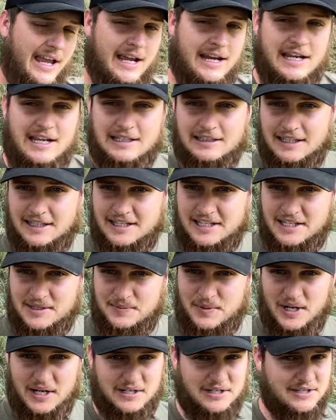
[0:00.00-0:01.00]
any licking
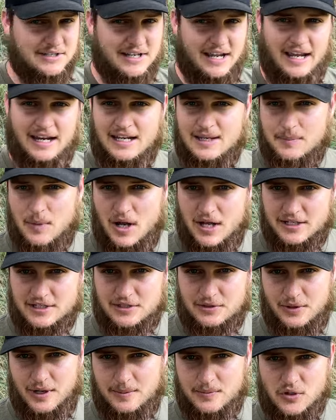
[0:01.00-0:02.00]
branches and any mock
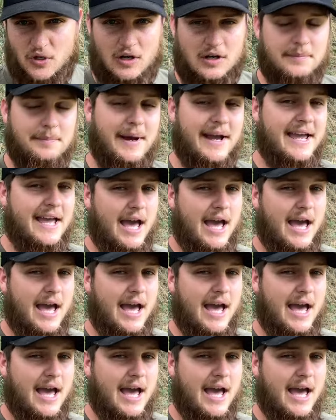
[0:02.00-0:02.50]
scrapes on my